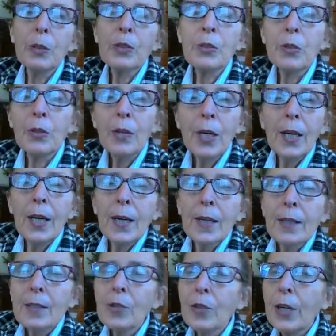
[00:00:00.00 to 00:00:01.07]
So
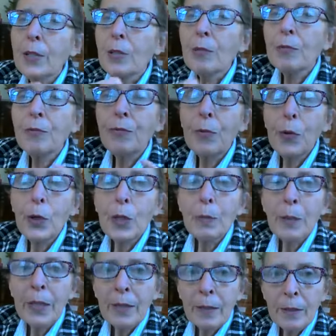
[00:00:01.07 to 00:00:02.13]

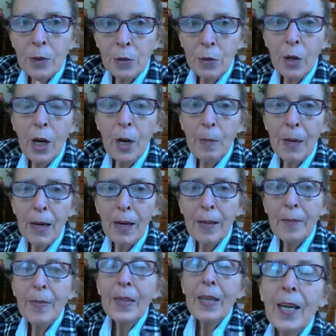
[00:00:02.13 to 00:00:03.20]
transforming the trauma,
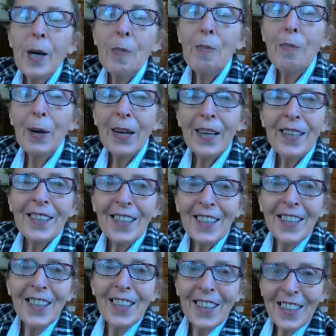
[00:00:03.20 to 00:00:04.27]
but
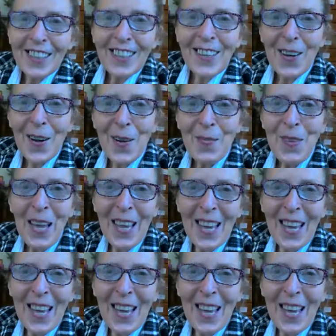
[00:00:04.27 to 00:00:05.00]
um,